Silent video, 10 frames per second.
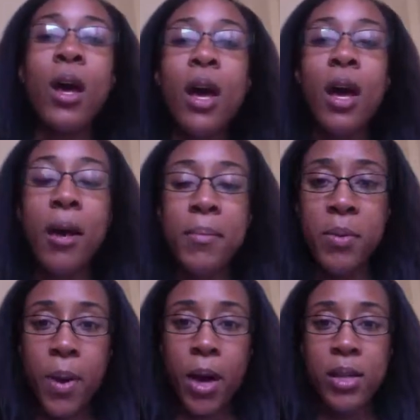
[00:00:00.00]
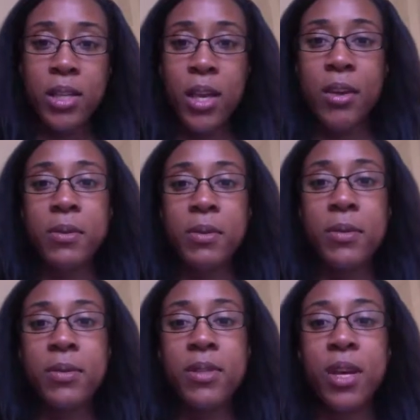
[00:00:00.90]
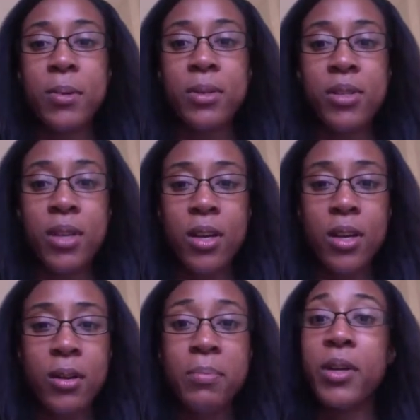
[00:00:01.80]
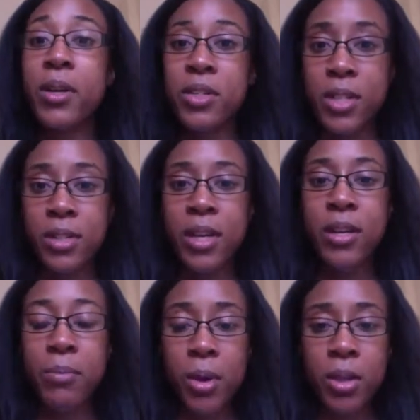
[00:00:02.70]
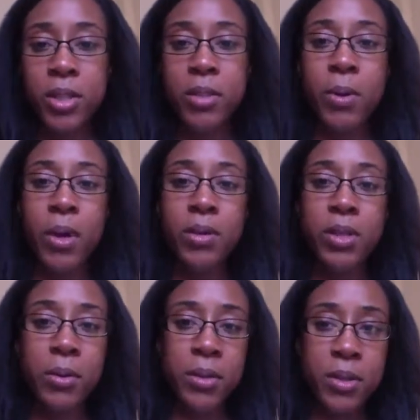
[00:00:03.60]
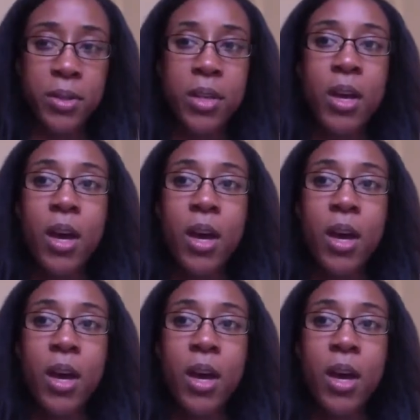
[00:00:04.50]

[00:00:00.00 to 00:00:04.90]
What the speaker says: you were asking if I was able to purchase any products whilst I was